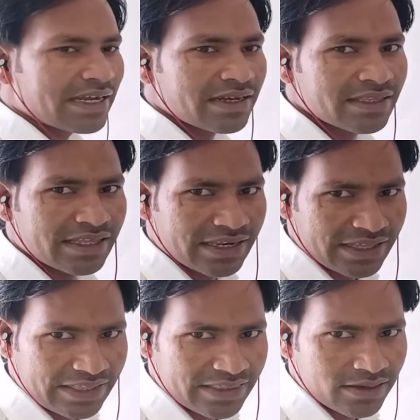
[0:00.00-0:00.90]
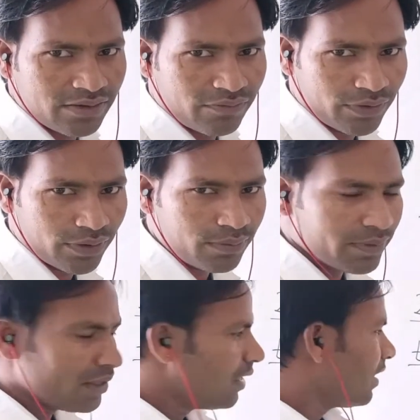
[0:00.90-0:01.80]
that there is a verb,
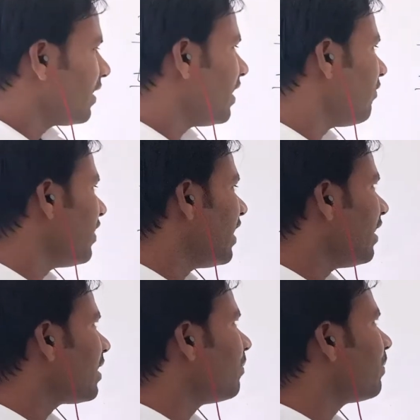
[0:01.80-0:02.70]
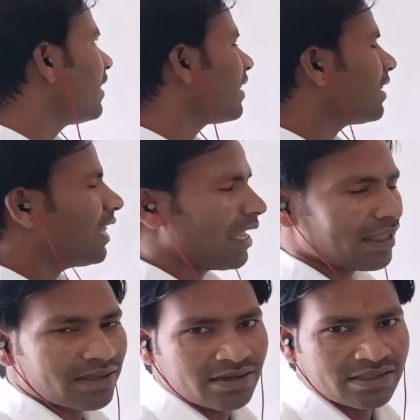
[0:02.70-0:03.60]
then we can simply say
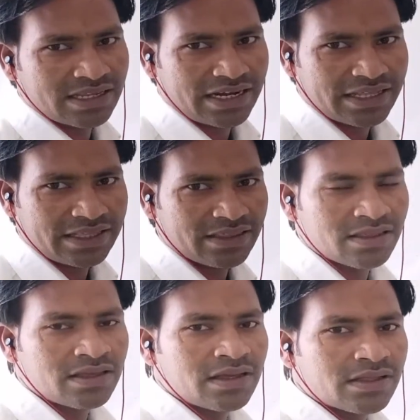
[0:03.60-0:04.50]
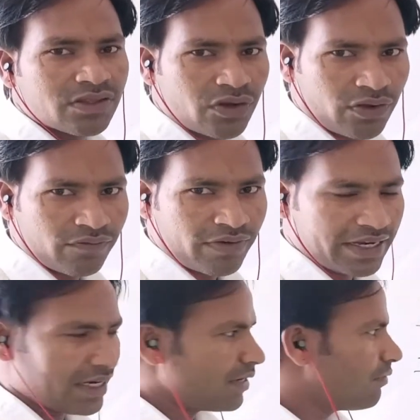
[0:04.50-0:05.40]
that that is the
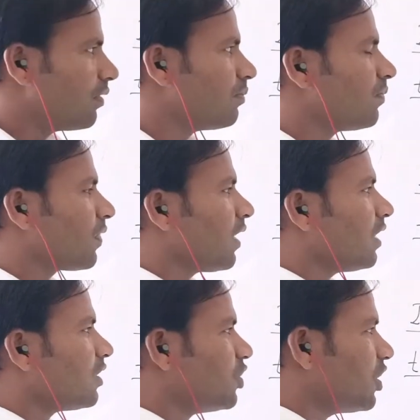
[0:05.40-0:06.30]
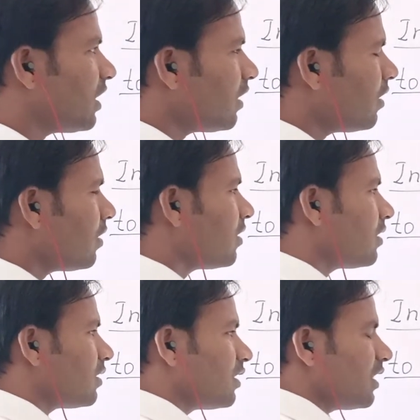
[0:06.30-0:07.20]
non-finite verb. Gerund,
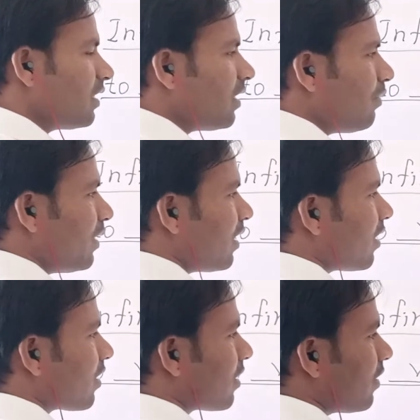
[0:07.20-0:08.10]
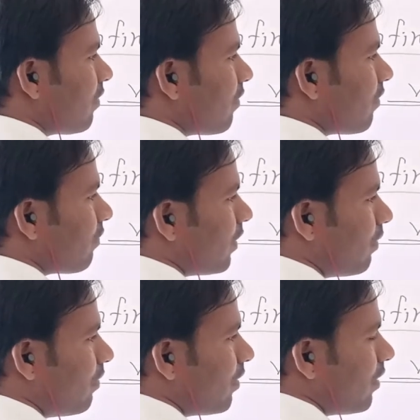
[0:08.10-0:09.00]
gerund means the
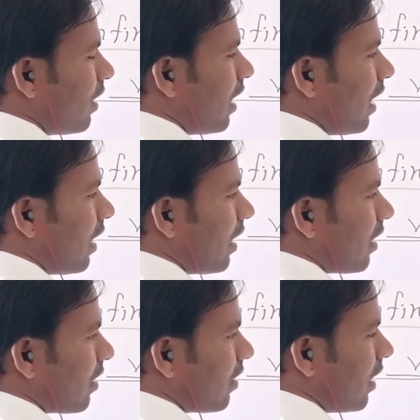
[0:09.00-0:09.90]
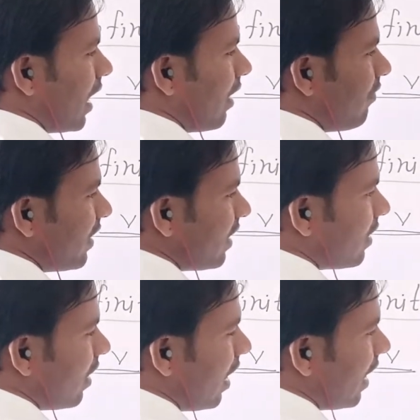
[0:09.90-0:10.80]
verb
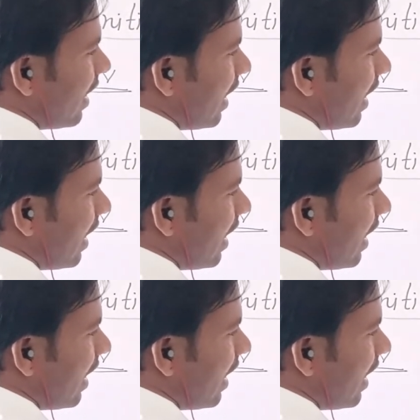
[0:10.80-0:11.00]
having